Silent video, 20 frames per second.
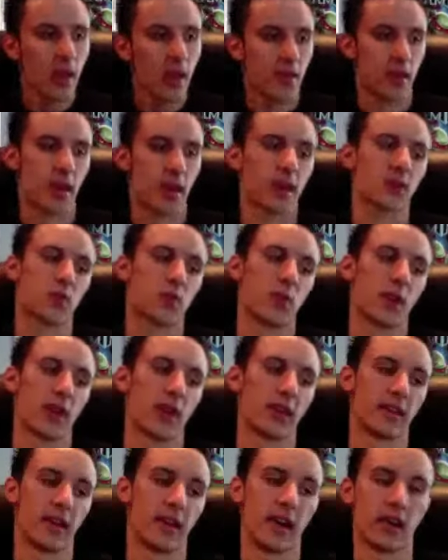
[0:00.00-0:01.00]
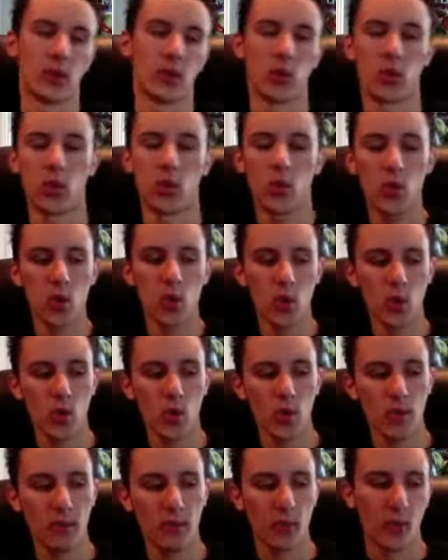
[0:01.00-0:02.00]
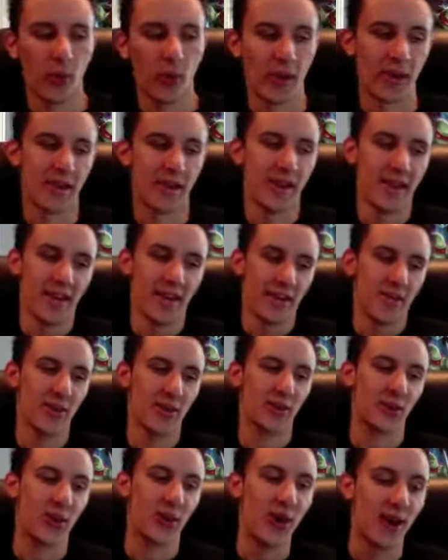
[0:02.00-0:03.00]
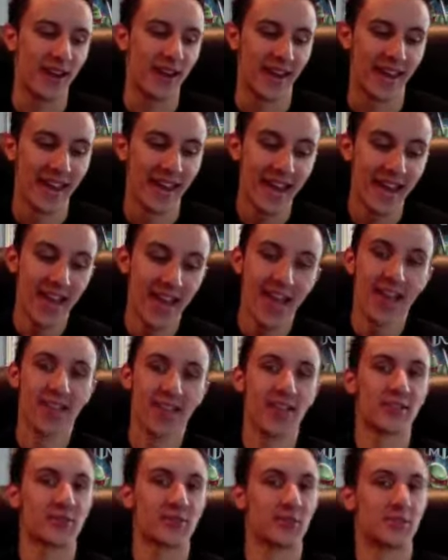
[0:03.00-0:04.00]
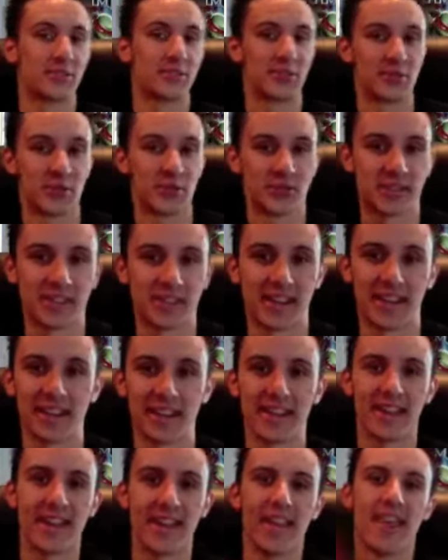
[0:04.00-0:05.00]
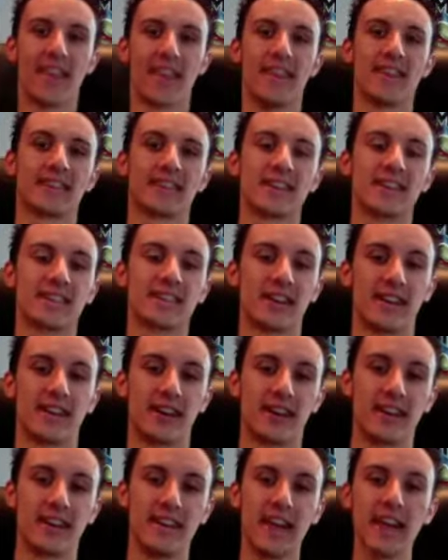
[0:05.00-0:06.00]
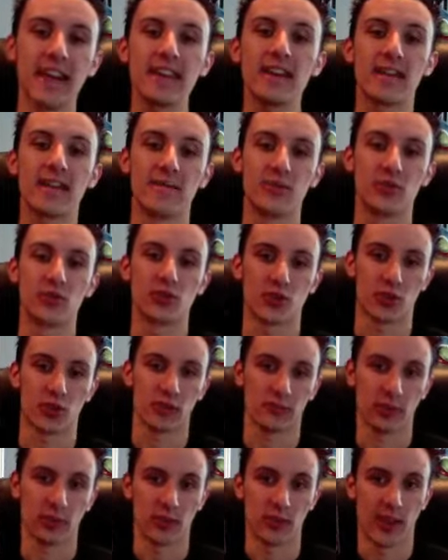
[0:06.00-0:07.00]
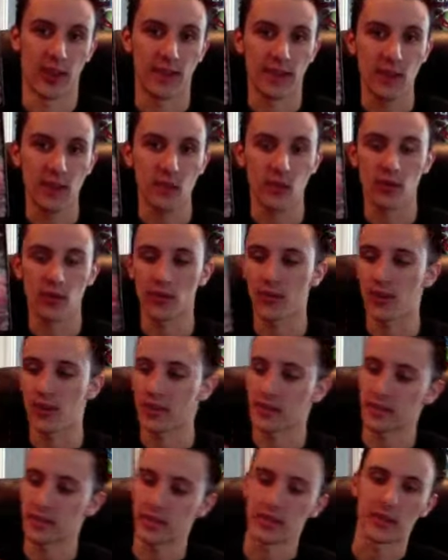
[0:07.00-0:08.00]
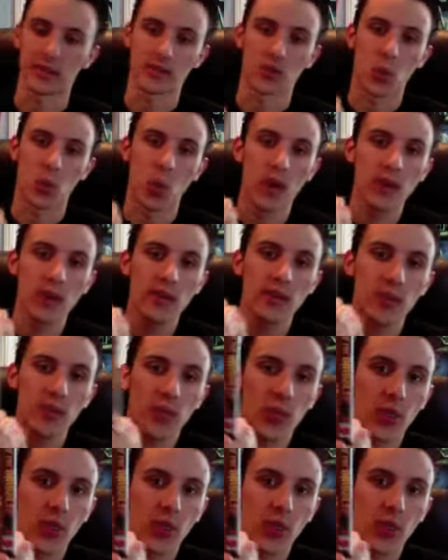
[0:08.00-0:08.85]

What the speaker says: Next one I got. Woo boy, this one's interesting. This is Night of the Dribbler, and this is the 20th